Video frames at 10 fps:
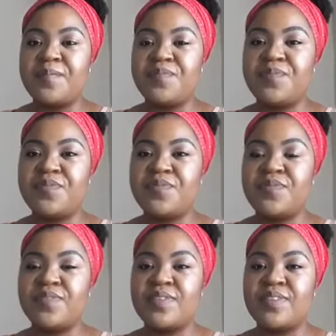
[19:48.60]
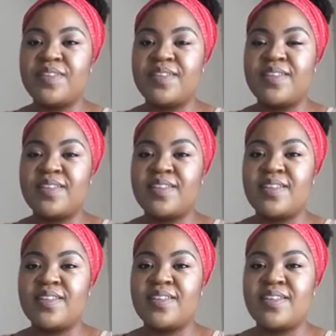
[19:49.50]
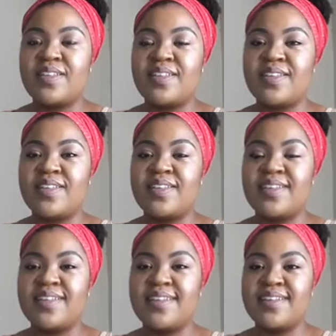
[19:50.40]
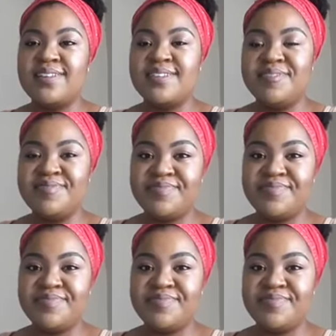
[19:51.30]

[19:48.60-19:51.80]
(silence)